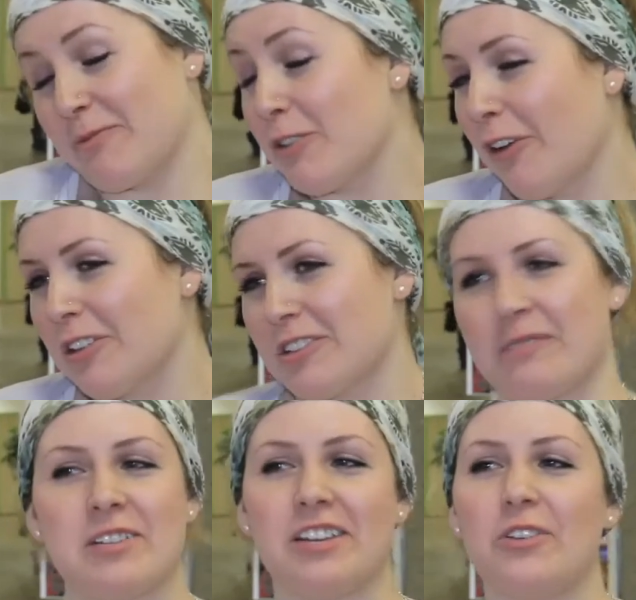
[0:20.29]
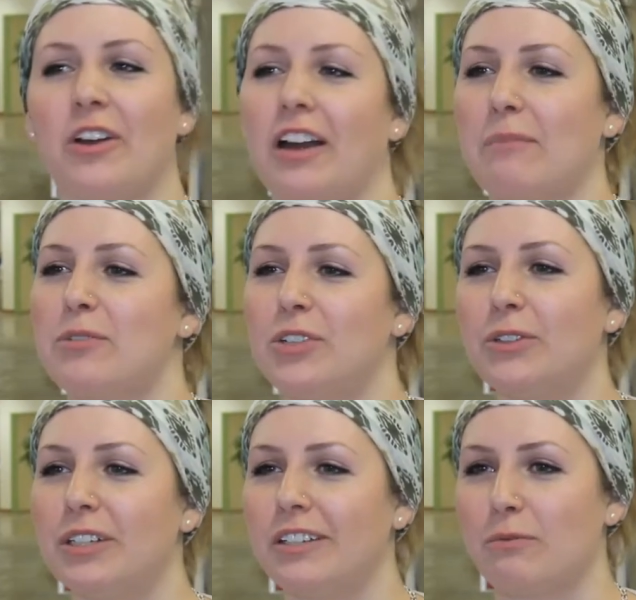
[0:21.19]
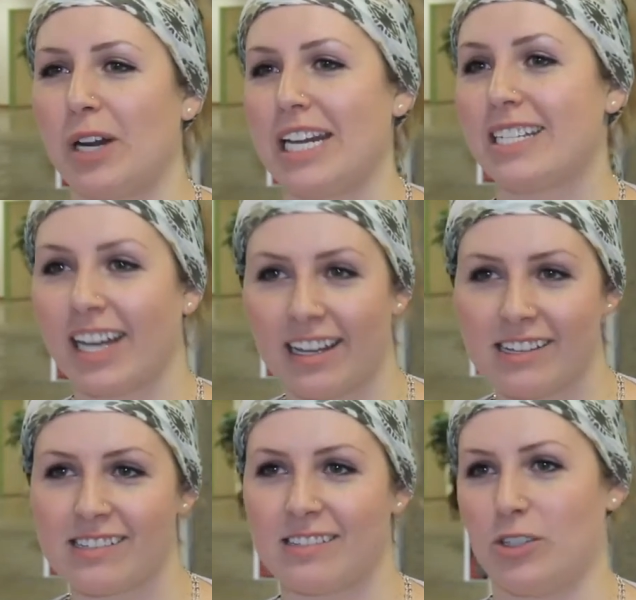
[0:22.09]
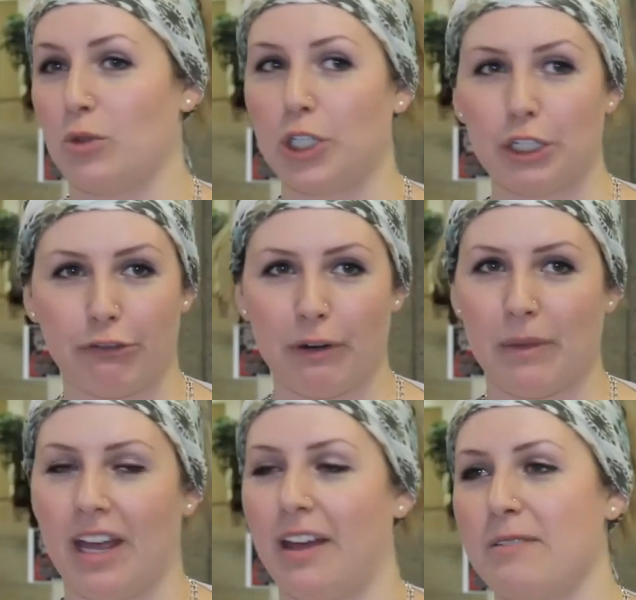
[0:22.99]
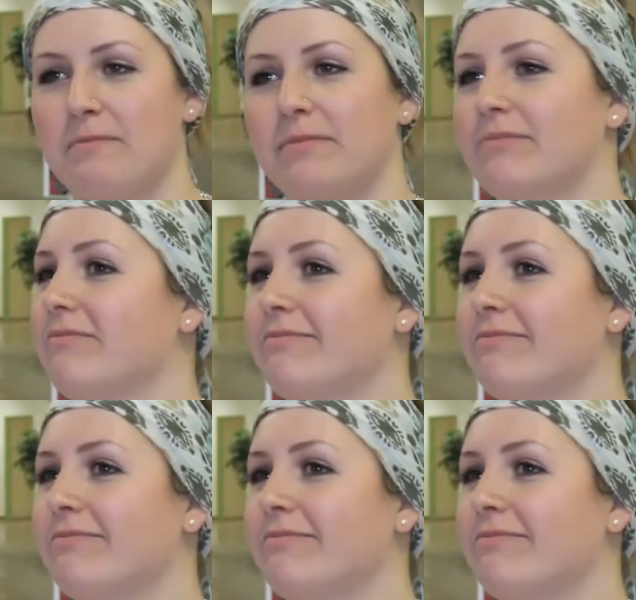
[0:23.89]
Your father's someone that you look up to, and what he does, you learn from him